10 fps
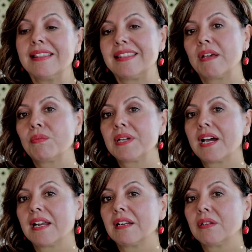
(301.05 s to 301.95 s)
Then we
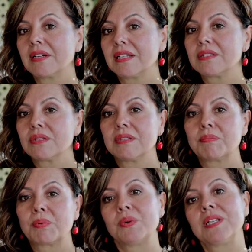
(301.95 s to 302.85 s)
gotta look into the
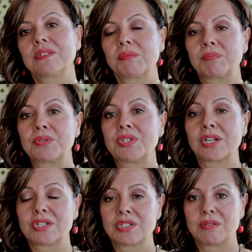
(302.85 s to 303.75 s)
parental
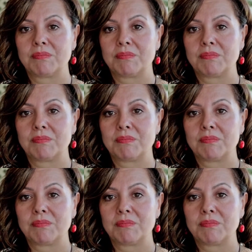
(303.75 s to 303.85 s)
projection